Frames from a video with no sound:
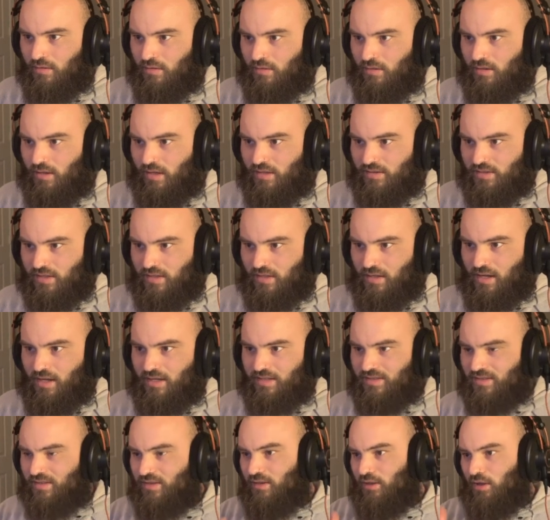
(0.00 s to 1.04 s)
has a
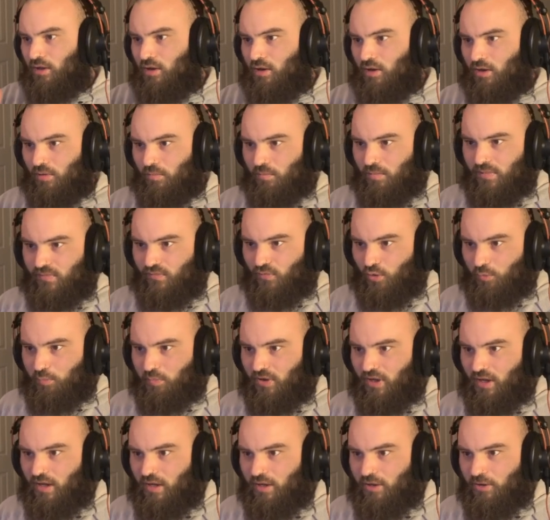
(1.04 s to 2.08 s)
nice long reverb
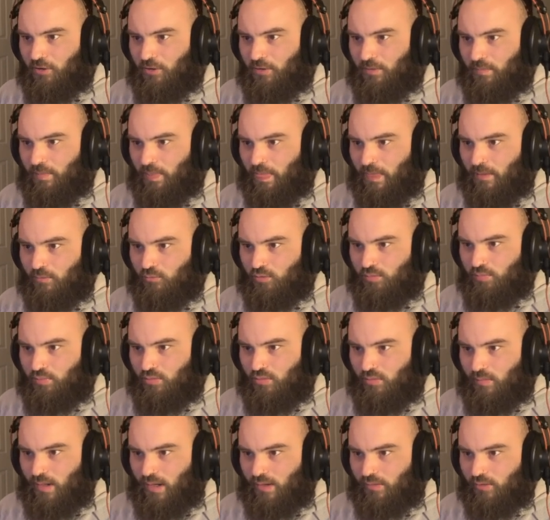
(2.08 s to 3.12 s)
tail, and we'll
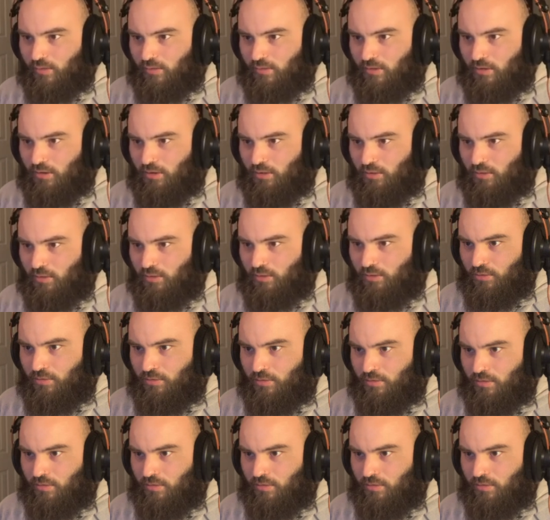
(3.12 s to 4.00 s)
pull back the low.